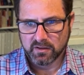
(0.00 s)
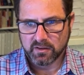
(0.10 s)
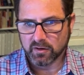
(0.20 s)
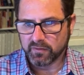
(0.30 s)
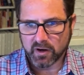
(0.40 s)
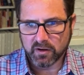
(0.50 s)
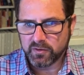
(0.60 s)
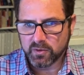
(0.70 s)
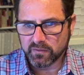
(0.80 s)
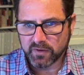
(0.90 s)
there are very
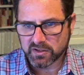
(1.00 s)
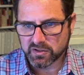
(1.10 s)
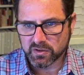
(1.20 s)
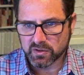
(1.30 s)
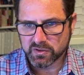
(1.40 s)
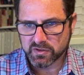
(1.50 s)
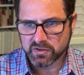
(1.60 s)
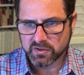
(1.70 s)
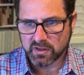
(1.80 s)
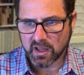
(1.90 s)
few
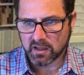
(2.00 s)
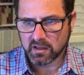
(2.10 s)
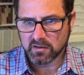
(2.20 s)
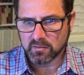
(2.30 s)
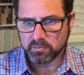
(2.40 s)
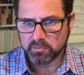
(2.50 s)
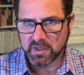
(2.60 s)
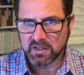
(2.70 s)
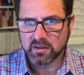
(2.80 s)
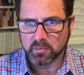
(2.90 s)
investors that can
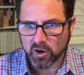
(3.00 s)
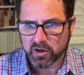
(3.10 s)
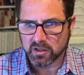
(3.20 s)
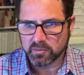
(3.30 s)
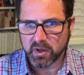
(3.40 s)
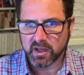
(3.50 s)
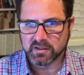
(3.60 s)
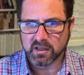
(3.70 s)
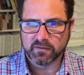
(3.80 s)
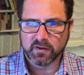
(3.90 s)
beat the market by
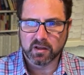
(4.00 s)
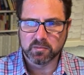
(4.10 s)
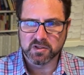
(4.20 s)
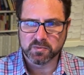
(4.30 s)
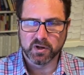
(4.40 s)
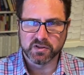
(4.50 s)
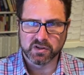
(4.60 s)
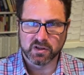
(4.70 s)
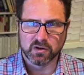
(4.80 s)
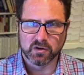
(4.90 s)
identifying mispriced
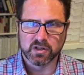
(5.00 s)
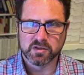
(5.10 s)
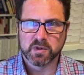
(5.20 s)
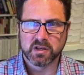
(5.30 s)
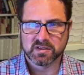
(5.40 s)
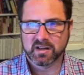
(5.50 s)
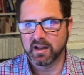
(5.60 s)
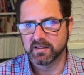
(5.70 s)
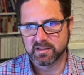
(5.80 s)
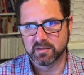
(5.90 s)
securities, because the
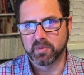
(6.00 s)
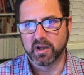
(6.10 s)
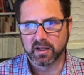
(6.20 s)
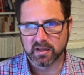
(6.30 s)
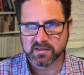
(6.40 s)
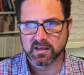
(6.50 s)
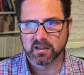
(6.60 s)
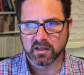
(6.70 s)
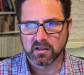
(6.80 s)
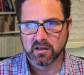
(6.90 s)
constant buying and
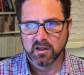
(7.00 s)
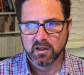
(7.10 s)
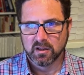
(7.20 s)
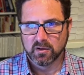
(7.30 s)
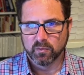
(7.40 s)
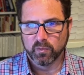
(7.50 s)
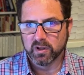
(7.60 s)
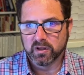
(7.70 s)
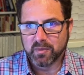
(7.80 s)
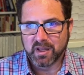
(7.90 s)
selling
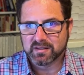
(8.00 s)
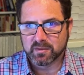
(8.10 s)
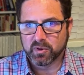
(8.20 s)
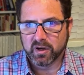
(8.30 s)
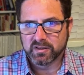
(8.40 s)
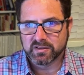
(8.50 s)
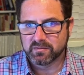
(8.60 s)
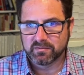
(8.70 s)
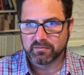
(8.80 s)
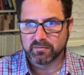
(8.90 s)
really makes the price,
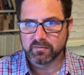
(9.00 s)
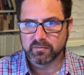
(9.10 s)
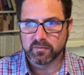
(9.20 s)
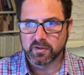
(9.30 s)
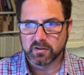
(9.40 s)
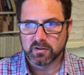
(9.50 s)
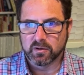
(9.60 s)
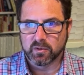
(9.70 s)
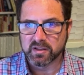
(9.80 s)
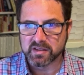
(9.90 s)

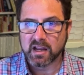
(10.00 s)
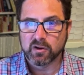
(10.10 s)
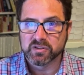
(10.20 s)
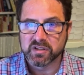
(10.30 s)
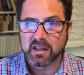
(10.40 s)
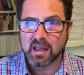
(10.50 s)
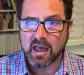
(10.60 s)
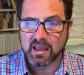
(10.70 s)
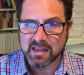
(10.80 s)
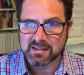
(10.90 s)
as accurate
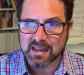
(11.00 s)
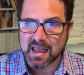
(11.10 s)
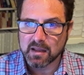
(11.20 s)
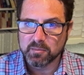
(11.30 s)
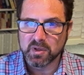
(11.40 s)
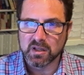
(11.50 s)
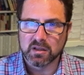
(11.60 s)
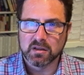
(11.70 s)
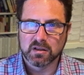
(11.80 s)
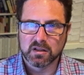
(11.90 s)
as it can
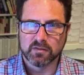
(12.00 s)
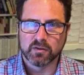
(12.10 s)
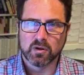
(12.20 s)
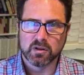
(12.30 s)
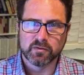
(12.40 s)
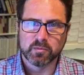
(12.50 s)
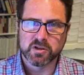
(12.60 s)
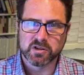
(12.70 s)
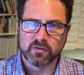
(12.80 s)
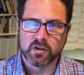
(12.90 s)
be given all
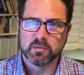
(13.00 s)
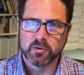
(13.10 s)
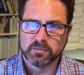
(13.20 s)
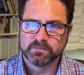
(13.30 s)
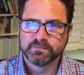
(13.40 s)
information available.